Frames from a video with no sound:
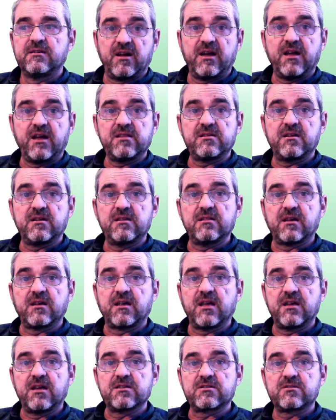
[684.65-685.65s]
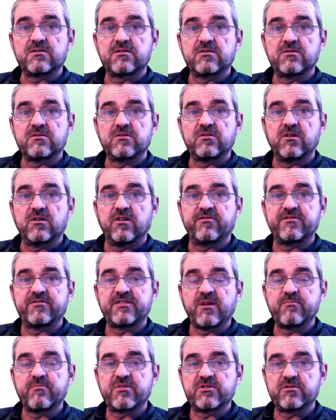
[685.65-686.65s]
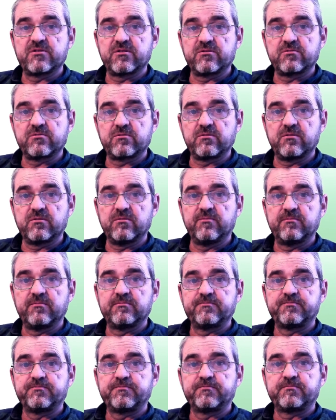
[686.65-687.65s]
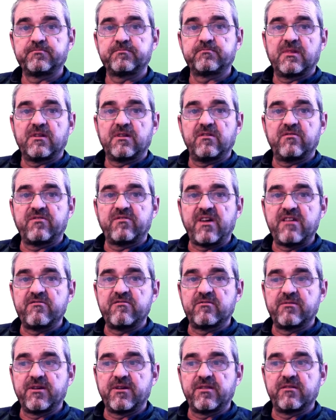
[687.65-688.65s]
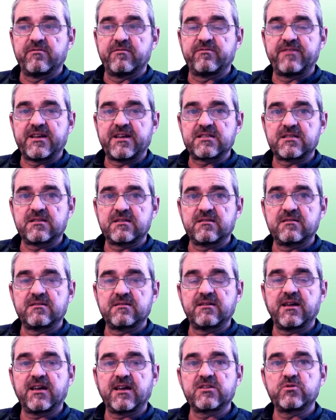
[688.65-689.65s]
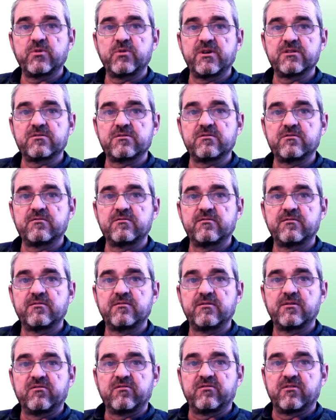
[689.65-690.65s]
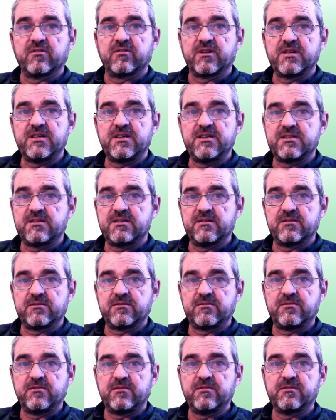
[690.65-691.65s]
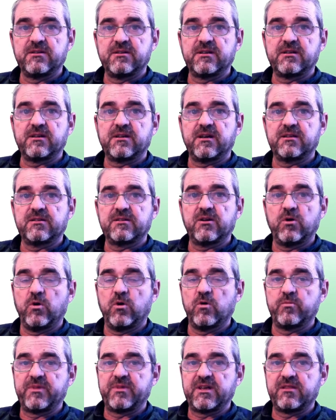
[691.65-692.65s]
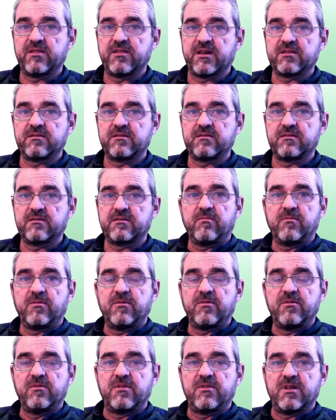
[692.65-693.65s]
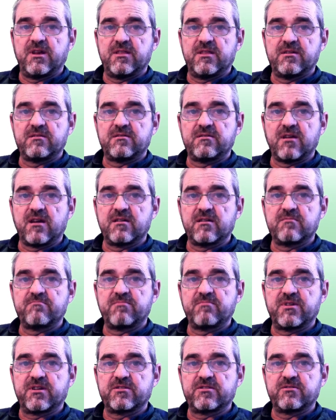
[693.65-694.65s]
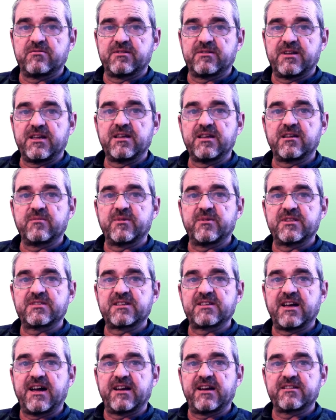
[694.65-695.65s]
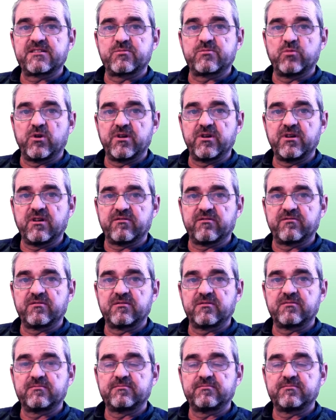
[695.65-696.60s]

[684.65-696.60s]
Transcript: and in the case of temperature control, favoring the fast actuator for easier tuning and hoping that the needed temperature increments are small enough.